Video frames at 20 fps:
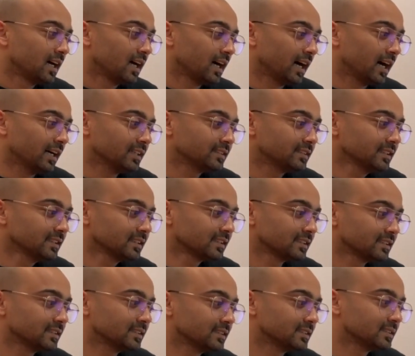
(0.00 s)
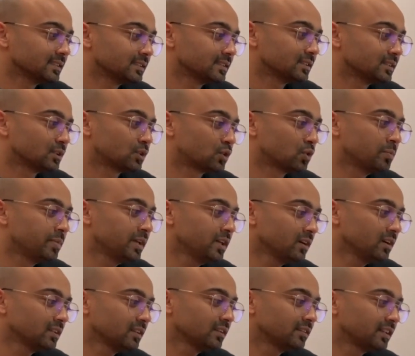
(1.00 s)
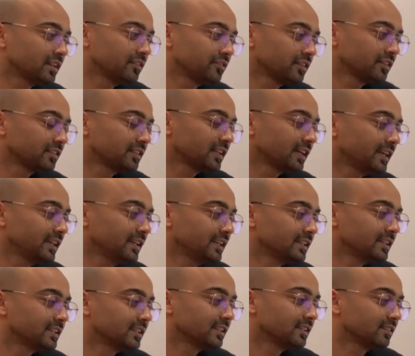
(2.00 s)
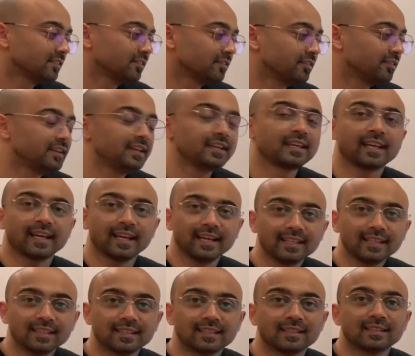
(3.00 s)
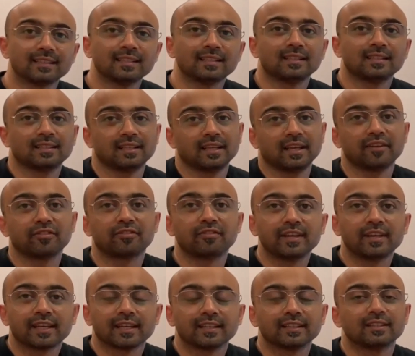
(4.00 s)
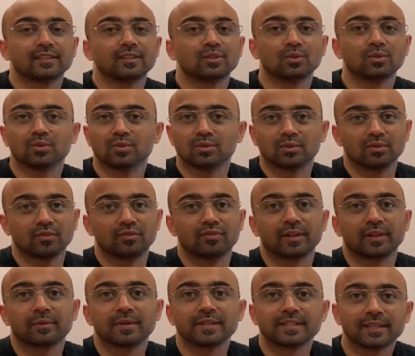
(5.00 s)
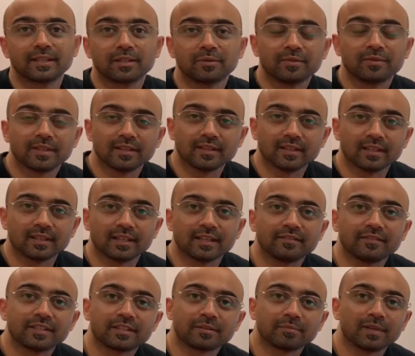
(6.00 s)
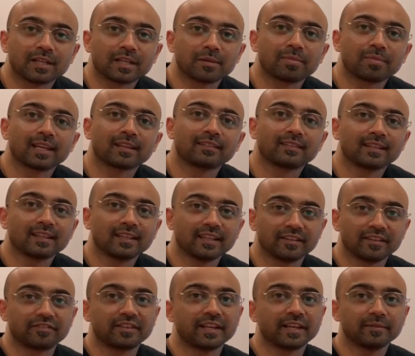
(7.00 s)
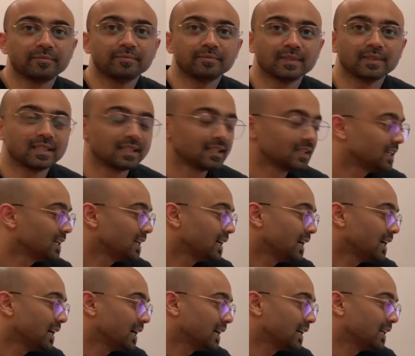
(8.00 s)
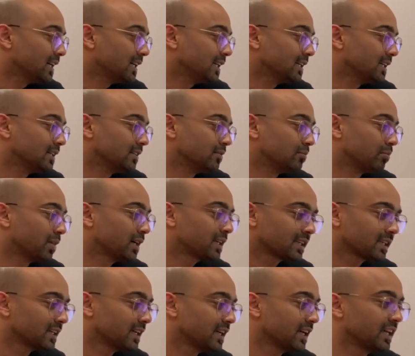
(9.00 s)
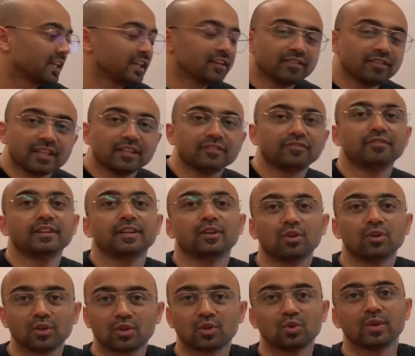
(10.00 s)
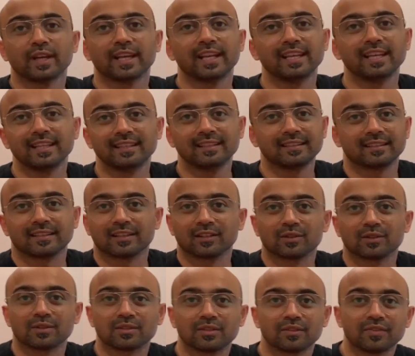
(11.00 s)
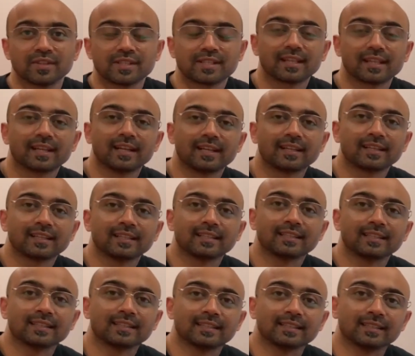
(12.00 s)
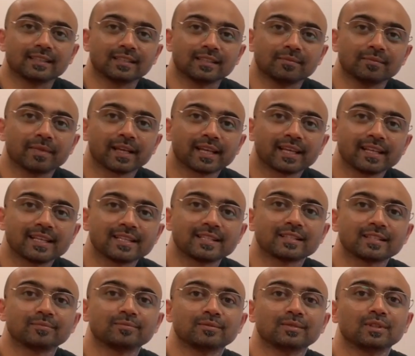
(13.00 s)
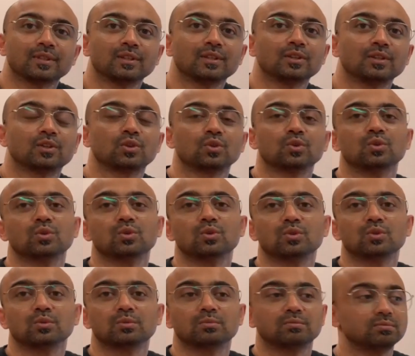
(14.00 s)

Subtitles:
I think to be on the safer side, we can, if we can do frequency division multiplexing, FDM. But even if we don't do any sophisticated mechanism to